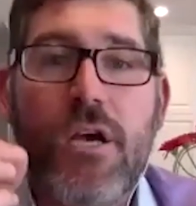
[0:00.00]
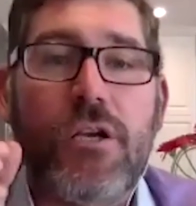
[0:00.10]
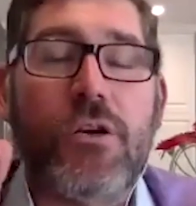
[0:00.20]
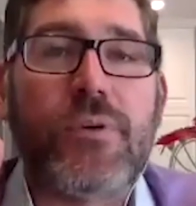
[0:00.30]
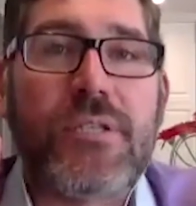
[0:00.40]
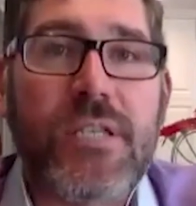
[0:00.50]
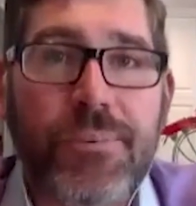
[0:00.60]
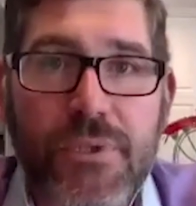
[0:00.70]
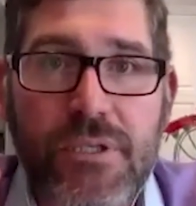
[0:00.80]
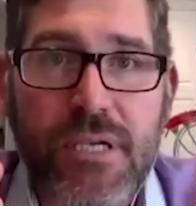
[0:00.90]
Your
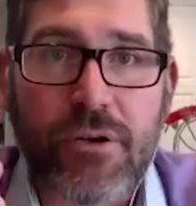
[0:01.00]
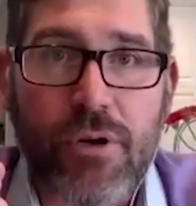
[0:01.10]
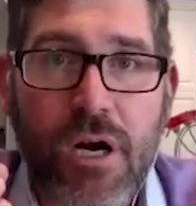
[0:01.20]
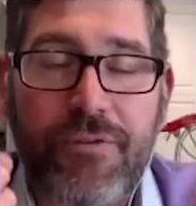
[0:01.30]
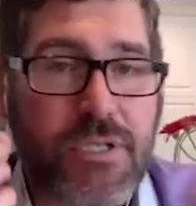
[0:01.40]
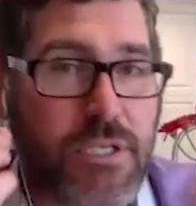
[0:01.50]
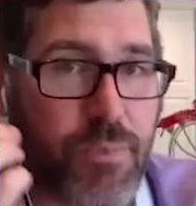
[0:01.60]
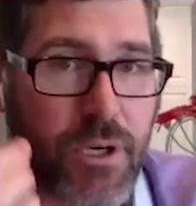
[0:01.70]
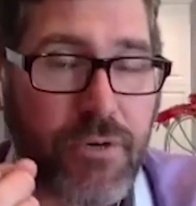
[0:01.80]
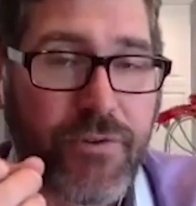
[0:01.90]
receptionist at your office is
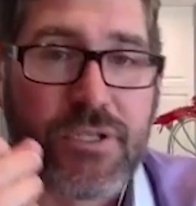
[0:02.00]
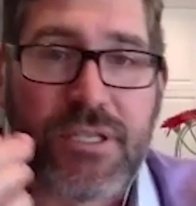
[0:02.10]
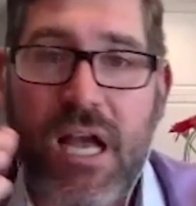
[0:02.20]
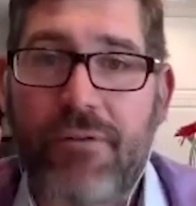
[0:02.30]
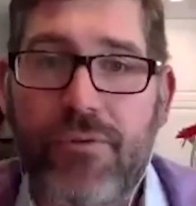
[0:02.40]
part of your staff.